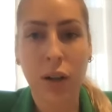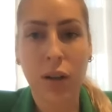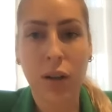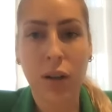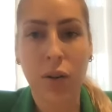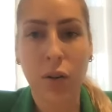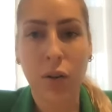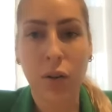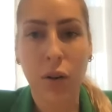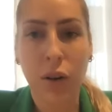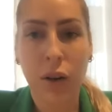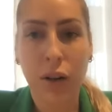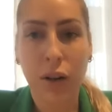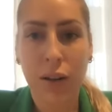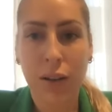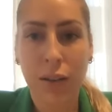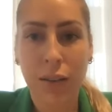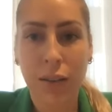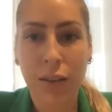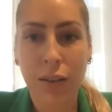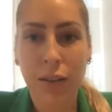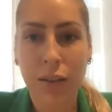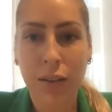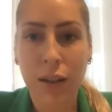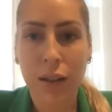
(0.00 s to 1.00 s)
you know, and I
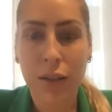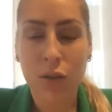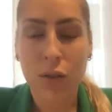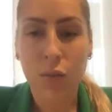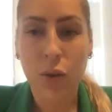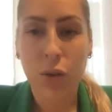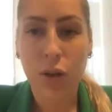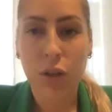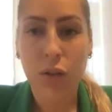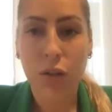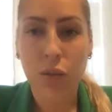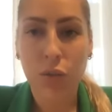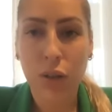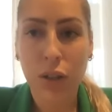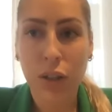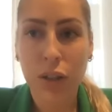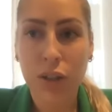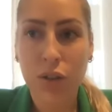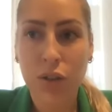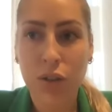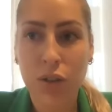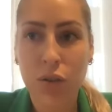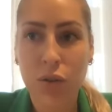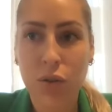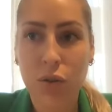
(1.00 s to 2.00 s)
think that's where you
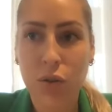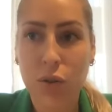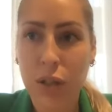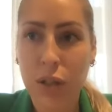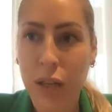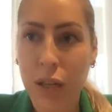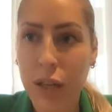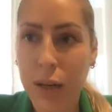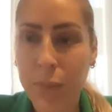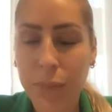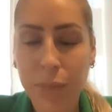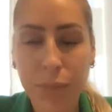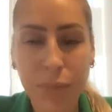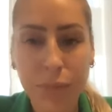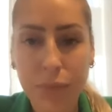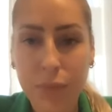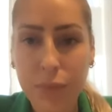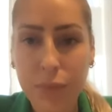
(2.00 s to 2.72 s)
reach today.